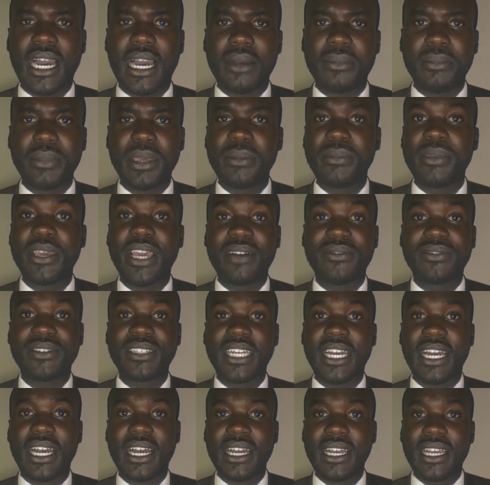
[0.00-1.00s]
maybe
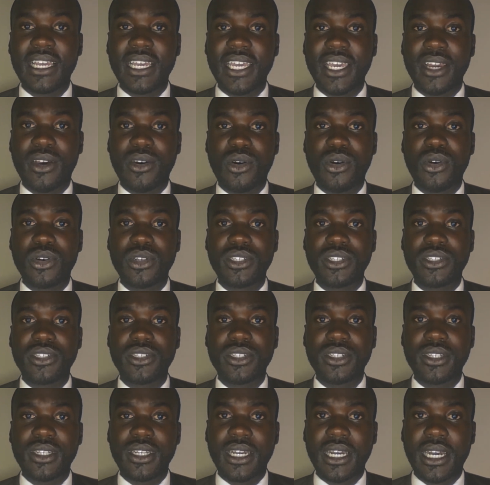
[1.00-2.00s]
after a court
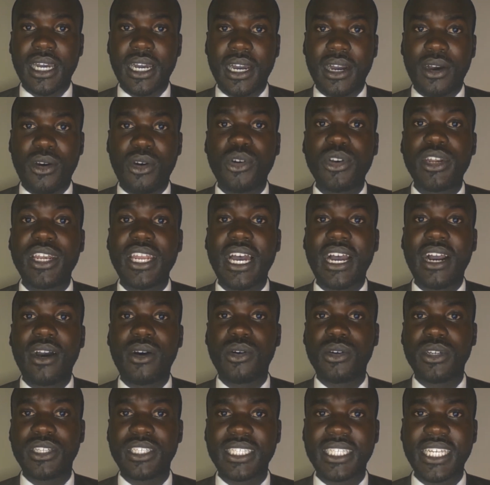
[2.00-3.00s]
order
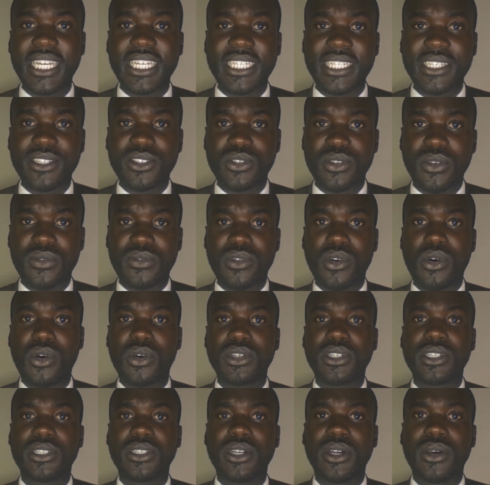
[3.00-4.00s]
or a sentence of
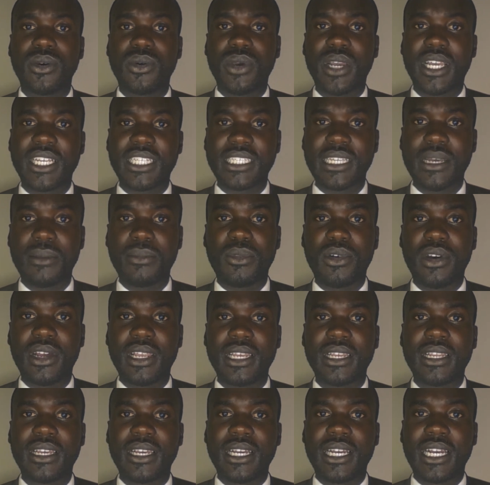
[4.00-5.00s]
court where
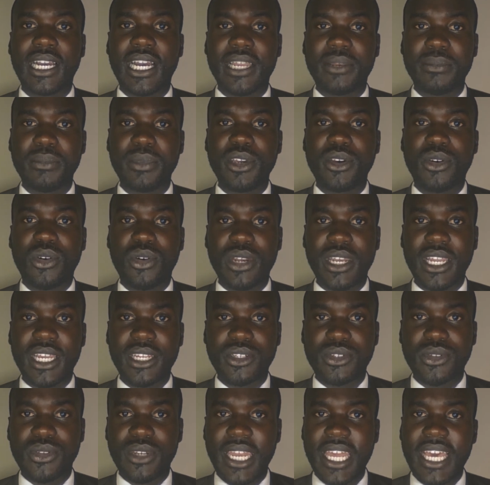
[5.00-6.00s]
someone can be
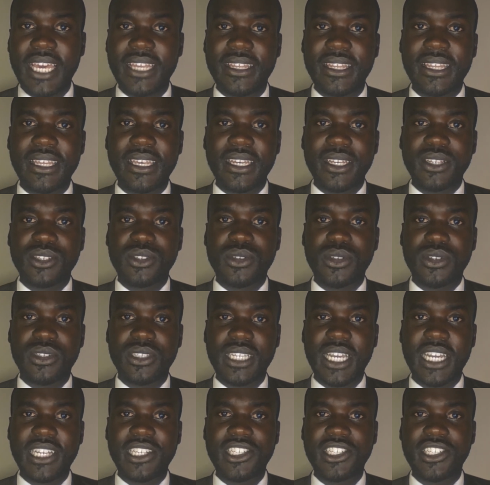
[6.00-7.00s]
ordered to death. So
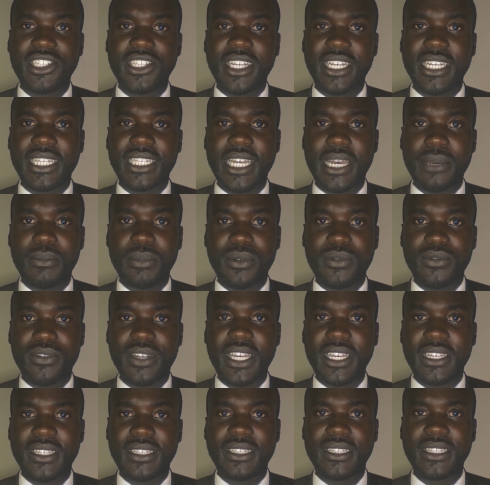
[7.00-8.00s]
such a type of
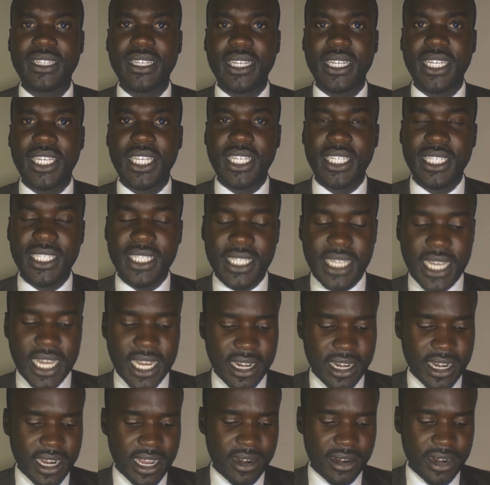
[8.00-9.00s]
death is
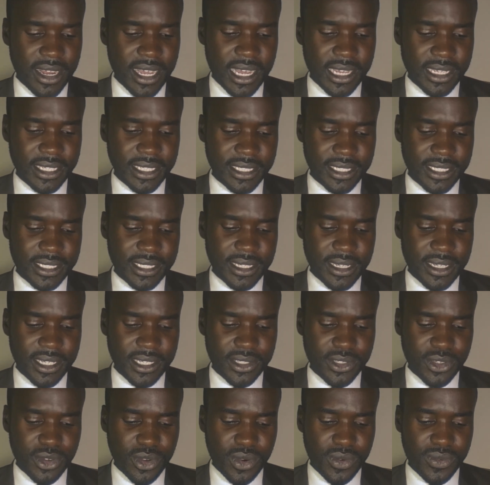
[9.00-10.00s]

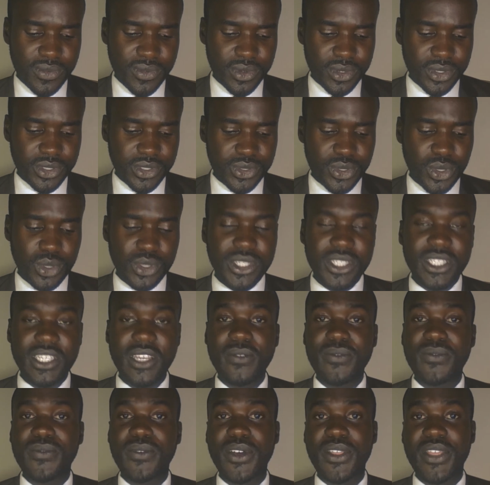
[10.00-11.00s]
lawful. So
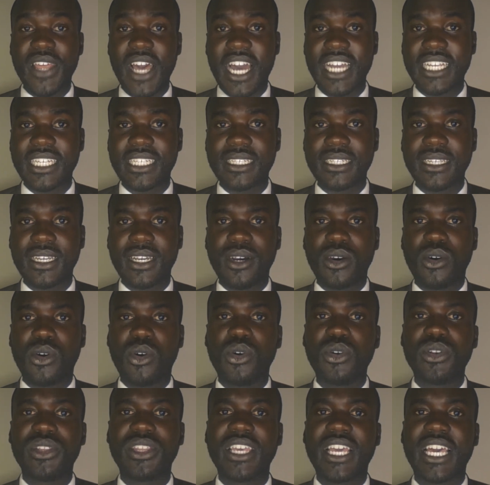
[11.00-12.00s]
save for that,
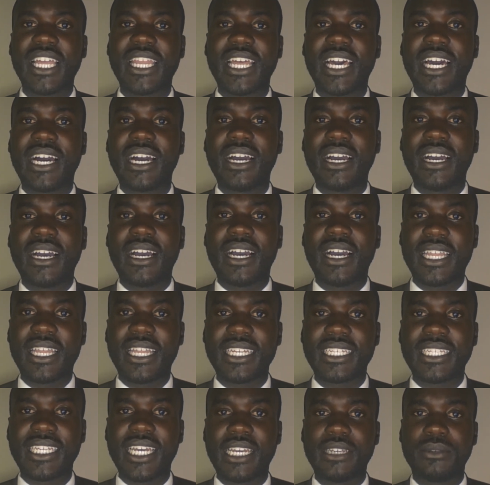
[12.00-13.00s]
all the other
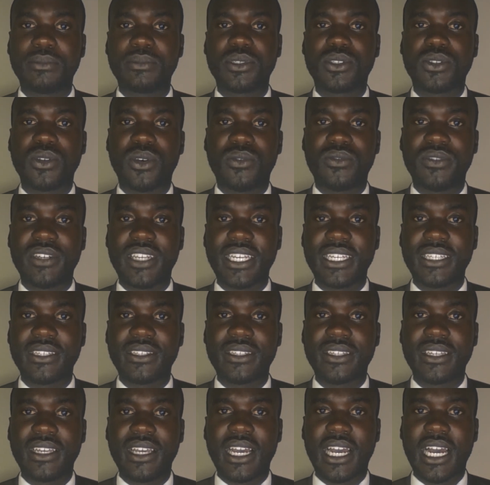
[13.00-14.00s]
types of
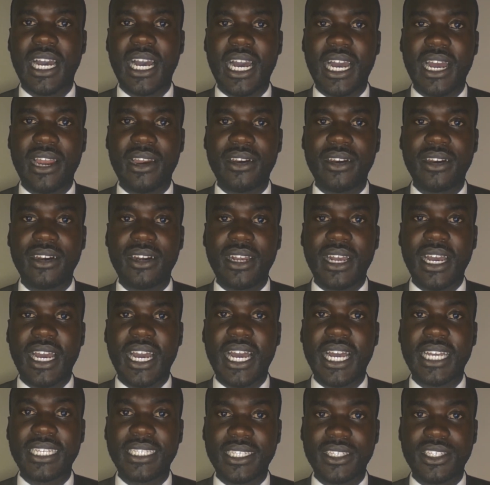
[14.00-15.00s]
death are,
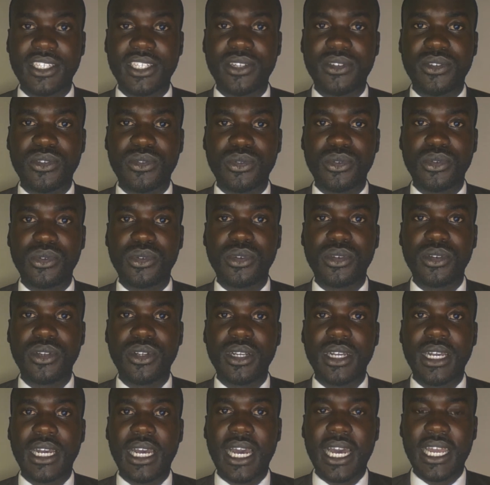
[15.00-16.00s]
as a general rule,
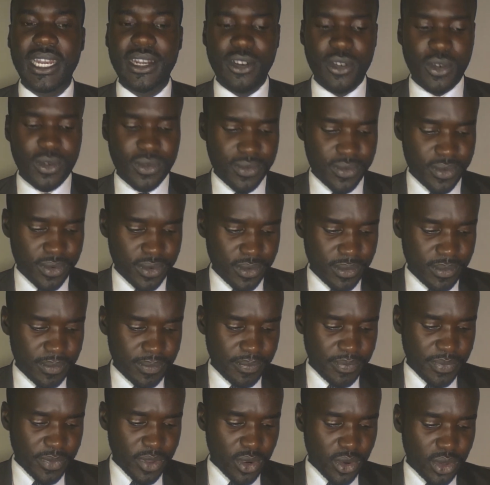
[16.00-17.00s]
unlawful.
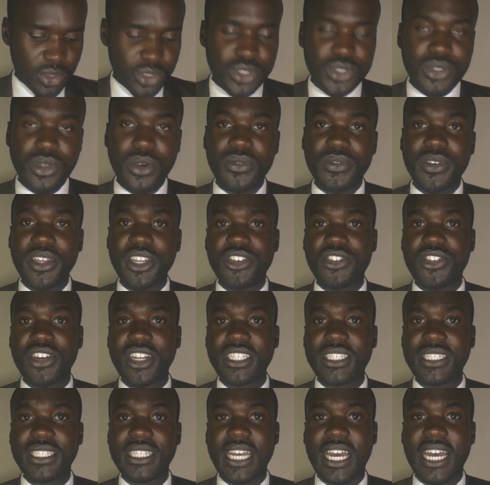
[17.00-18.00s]
Also of
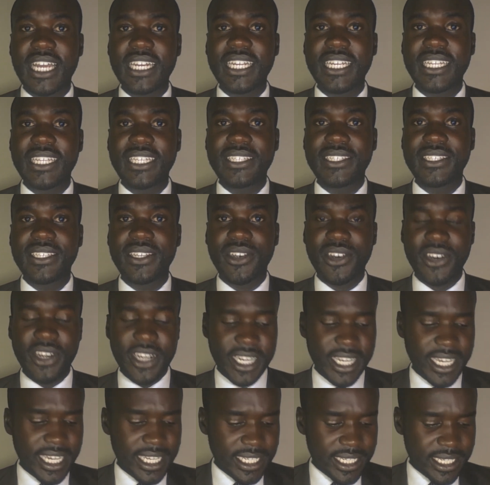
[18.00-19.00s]
interest under this
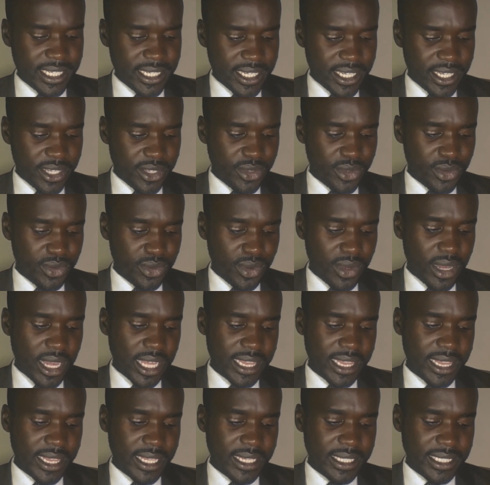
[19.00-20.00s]
ingredient, you look
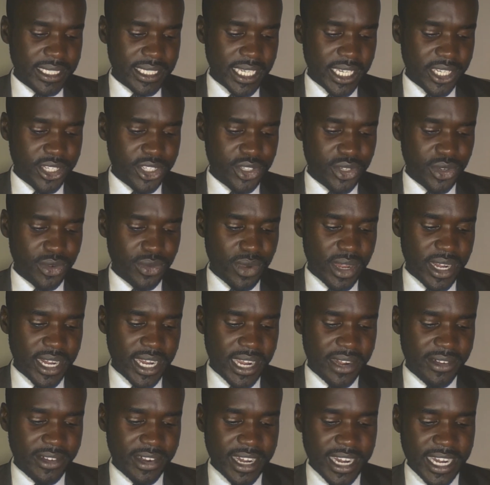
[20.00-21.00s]
at section
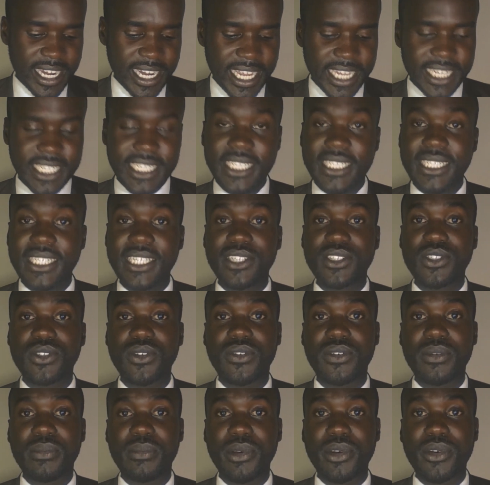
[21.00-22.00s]
196 of
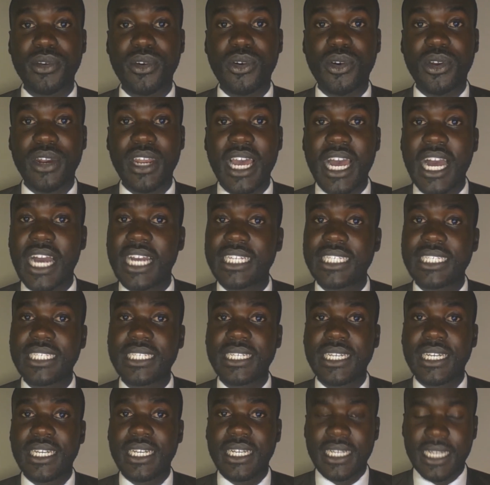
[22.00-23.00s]
the Penal Code Act,
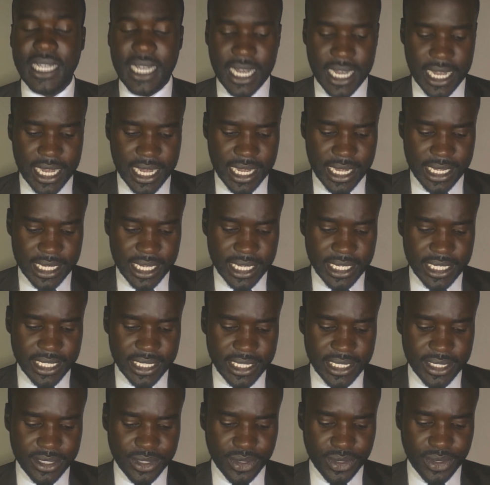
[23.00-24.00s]
and
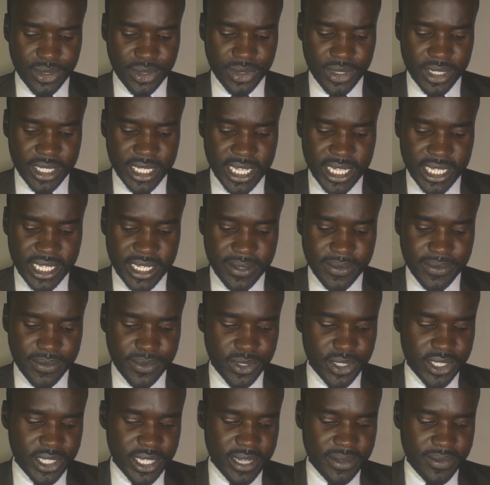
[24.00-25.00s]
it is authoritative,
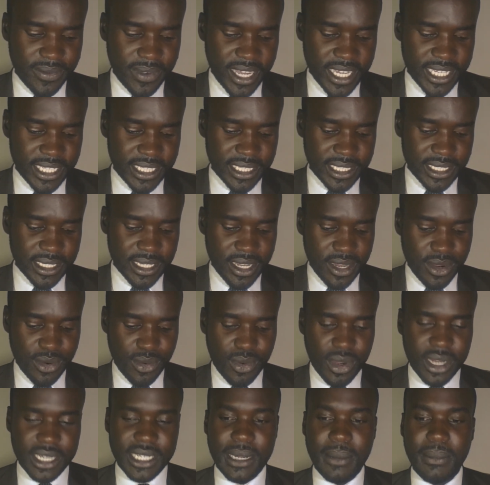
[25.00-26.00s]
which defines
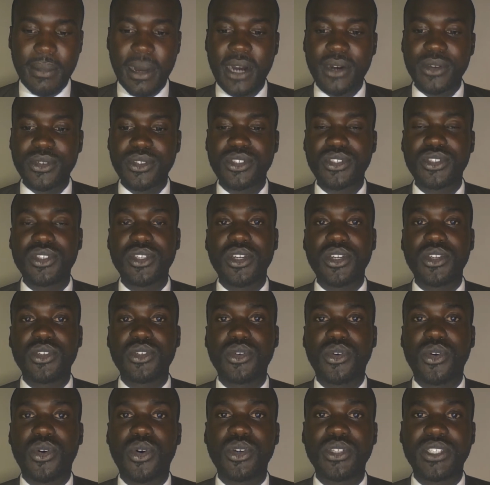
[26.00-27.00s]
what amounts to
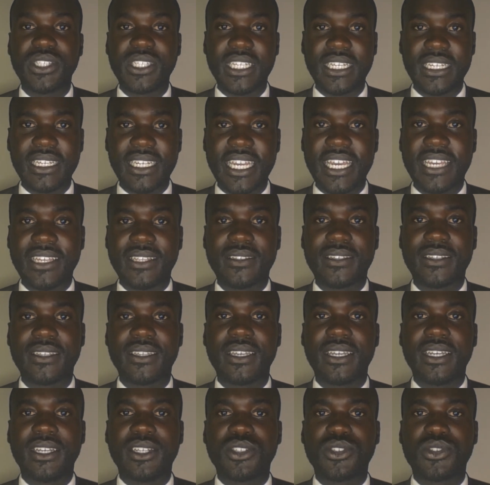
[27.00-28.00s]
causing death.
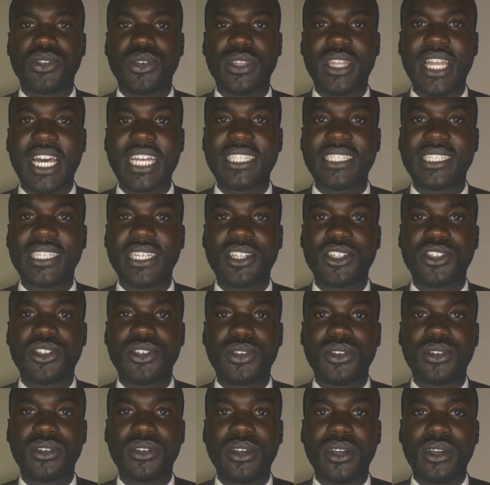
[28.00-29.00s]
So that
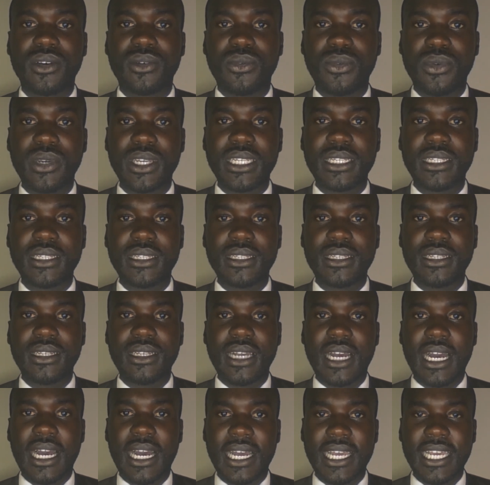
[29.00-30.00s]
section will
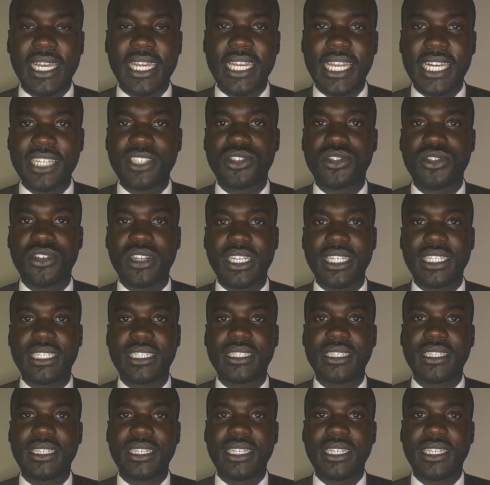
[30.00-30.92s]
illustrate